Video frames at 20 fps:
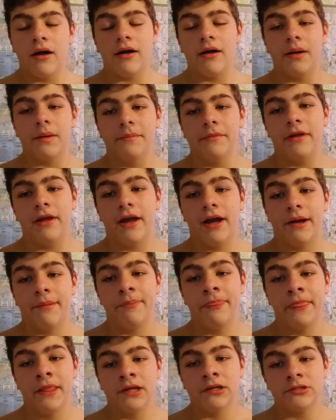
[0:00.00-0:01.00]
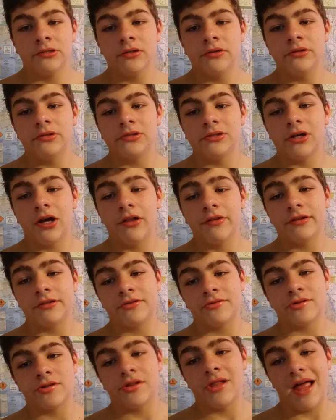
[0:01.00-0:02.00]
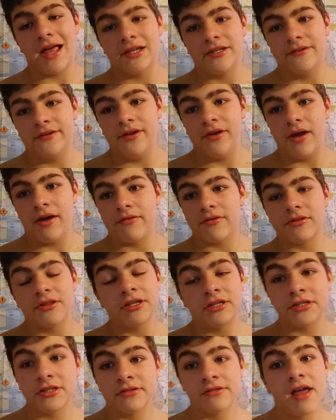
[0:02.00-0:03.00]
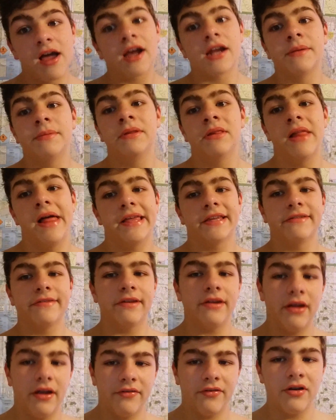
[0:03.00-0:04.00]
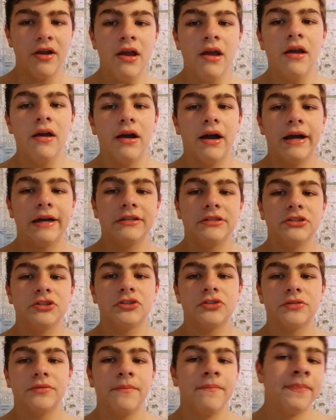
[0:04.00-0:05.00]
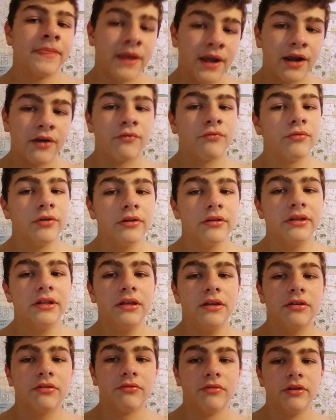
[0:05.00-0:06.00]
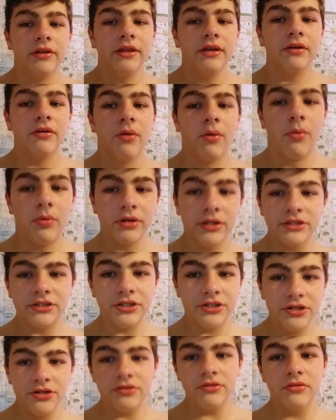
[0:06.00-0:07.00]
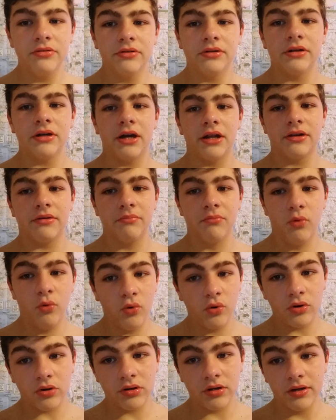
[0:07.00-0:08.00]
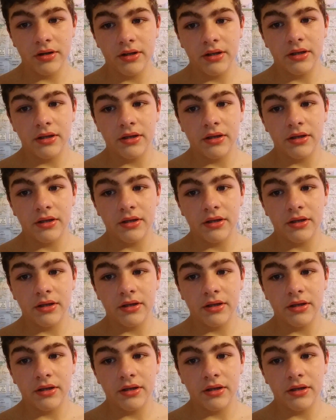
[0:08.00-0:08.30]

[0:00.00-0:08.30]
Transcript: Um, yeah. So you saw this was the last video ever. This is not going to be the last video ever. I just, I really, really wanted to do and more